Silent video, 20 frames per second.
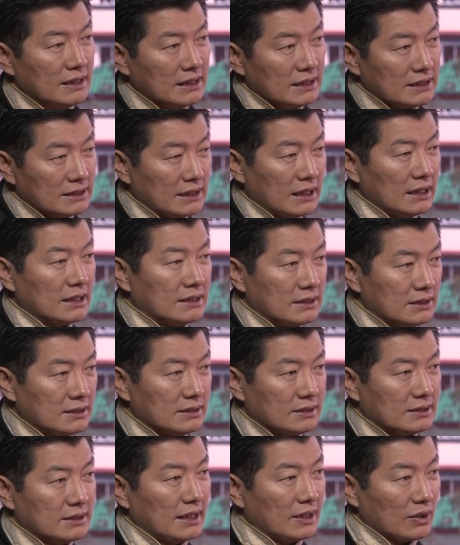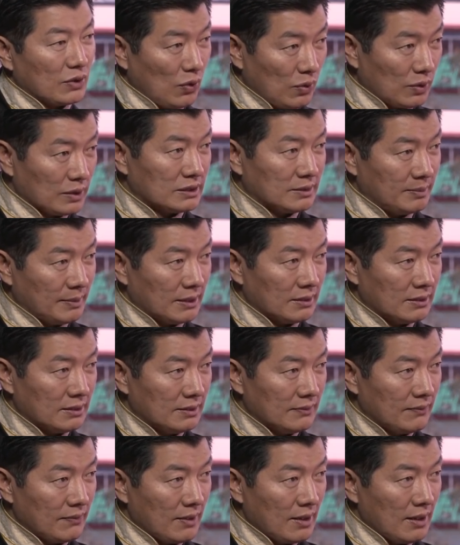senators and congressmen.
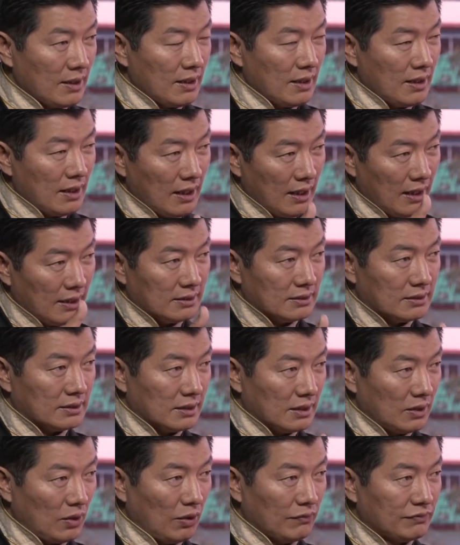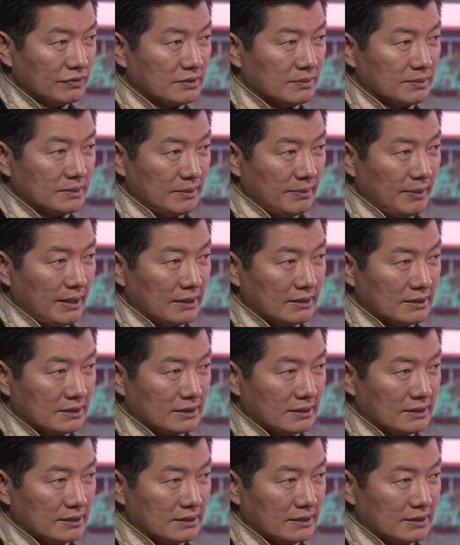And Office of Tibet